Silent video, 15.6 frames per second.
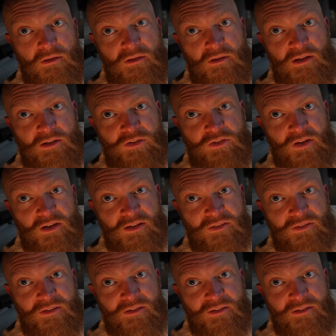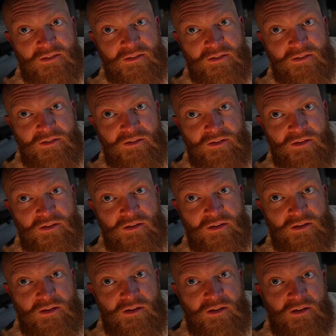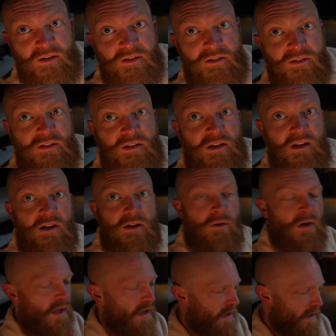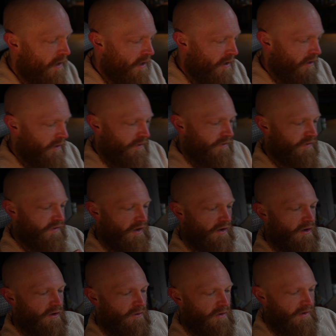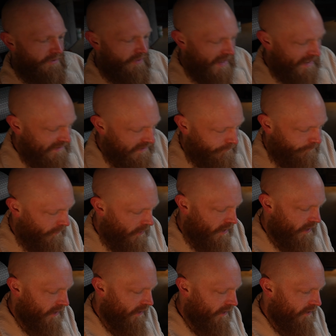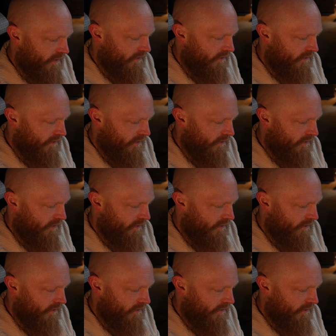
It's just, you know. So that's fine.